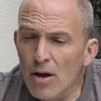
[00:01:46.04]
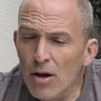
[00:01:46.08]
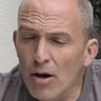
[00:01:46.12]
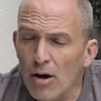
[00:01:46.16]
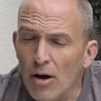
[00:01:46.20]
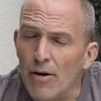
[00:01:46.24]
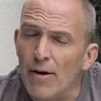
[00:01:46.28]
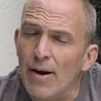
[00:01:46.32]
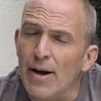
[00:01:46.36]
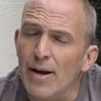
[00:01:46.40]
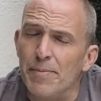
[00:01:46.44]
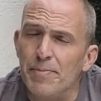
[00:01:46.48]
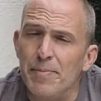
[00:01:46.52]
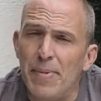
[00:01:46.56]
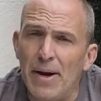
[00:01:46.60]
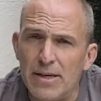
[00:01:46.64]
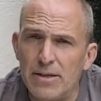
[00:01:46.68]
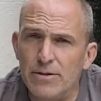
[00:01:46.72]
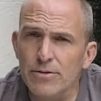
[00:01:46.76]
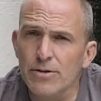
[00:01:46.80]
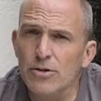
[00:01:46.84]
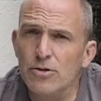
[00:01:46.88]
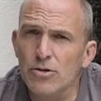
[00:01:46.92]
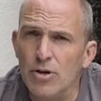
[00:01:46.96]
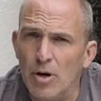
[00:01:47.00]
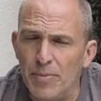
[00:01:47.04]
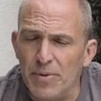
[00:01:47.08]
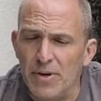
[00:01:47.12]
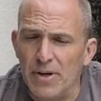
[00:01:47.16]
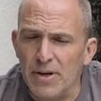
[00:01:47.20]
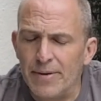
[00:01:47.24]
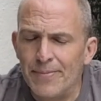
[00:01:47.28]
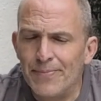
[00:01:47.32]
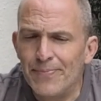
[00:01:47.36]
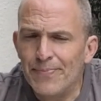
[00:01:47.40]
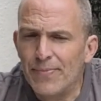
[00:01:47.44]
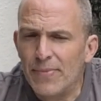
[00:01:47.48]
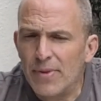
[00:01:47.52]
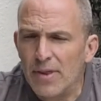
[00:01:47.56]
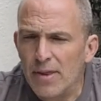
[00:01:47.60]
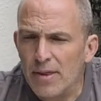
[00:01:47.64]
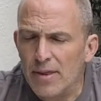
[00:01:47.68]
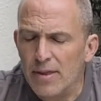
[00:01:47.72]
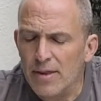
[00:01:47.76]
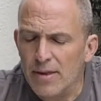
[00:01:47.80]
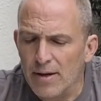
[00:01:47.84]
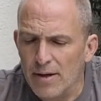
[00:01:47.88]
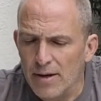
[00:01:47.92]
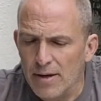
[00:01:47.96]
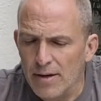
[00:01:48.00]
Alright, back to the topic.
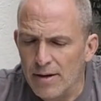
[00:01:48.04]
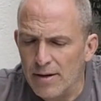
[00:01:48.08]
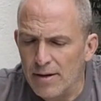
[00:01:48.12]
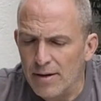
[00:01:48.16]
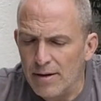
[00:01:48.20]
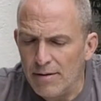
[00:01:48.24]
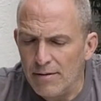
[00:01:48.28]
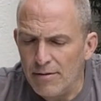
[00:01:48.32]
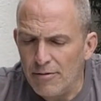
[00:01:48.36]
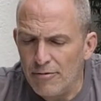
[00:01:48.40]
The